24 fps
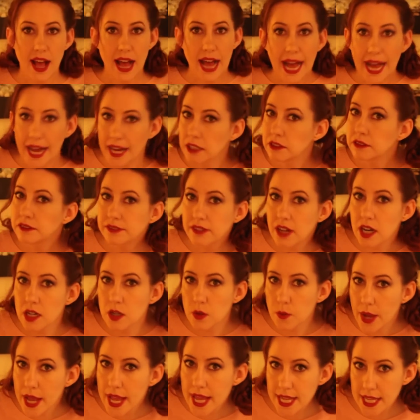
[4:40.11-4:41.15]
how far
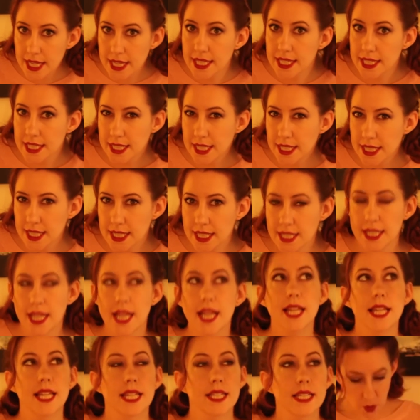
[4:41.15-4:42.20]
away is the
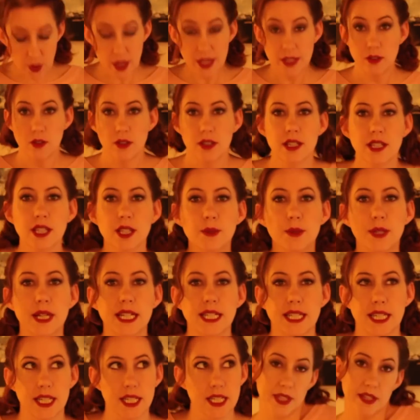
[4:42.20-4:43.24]
sun? Okay, so this is what I
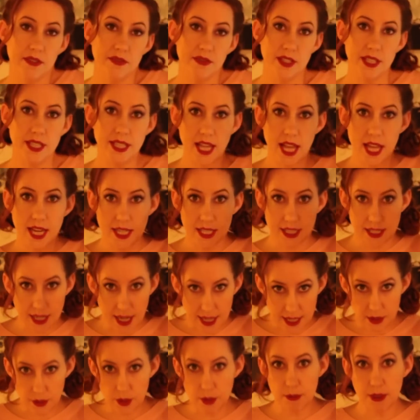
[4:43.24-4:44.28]
did. If the sun is
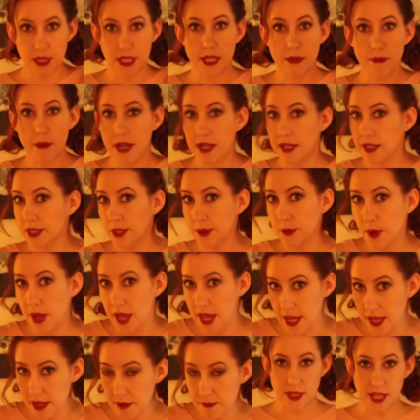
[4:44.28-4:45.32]
93 million miles
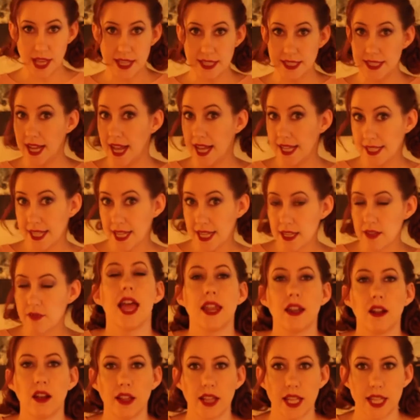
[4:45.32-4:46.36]
away, says NASA,
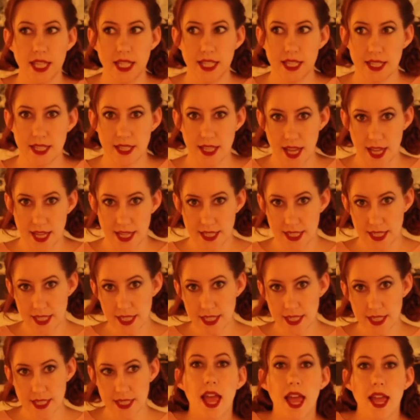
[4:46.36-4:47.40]
and all of the
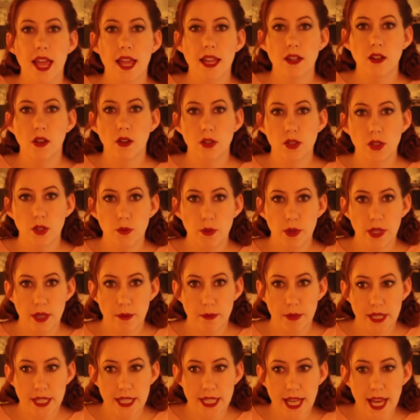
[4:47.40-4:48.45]
scientists, and also
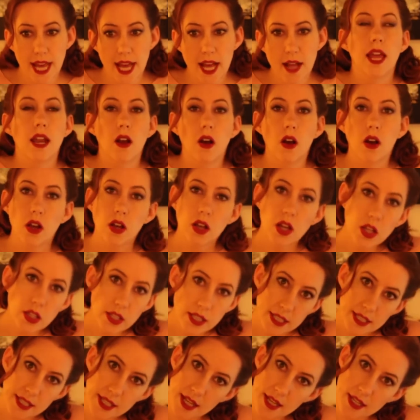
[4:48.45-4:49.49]
Wikipedia, and all
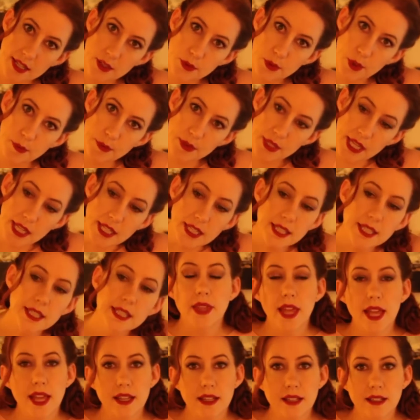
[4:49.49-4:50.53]
the science websites,
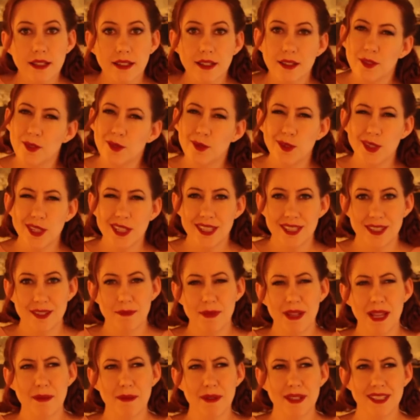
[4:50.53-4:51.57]
then we should
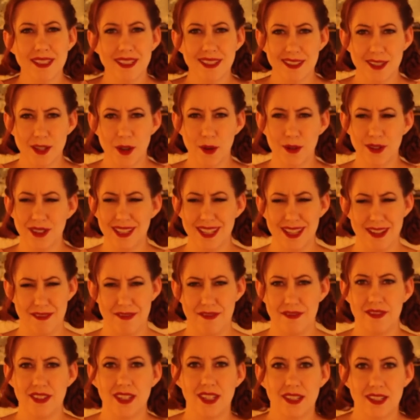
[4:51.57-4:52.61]
be able to totally
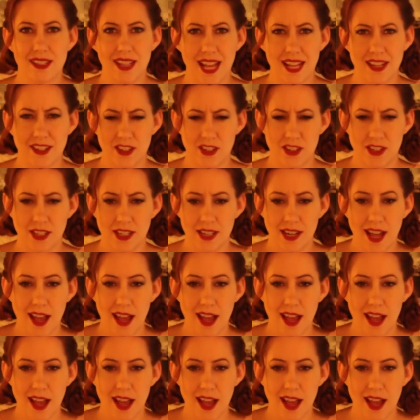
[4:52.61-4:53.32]
figure that shit